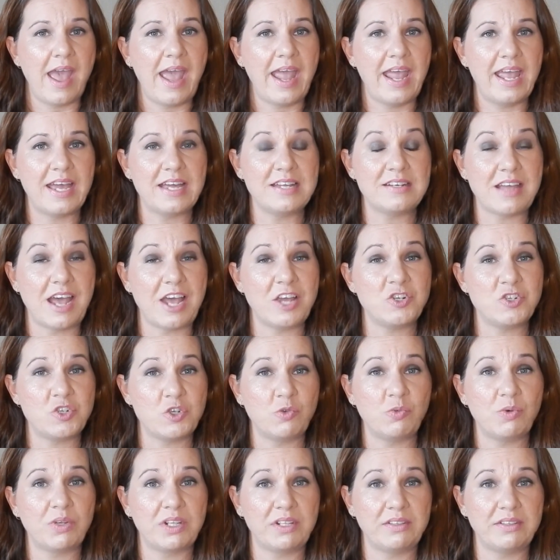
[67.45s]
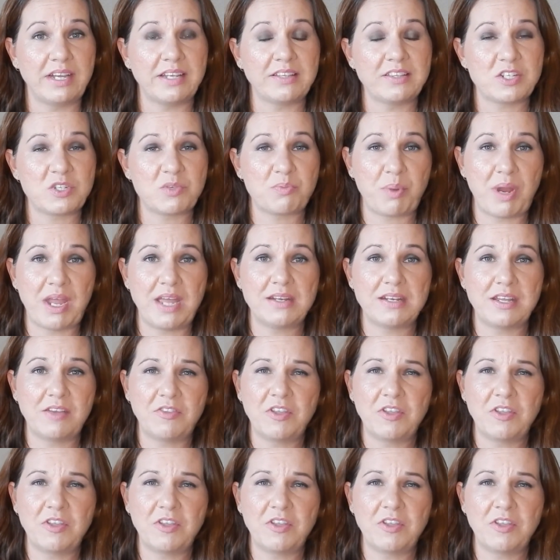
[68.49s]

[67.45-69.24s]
and I do really like this brand.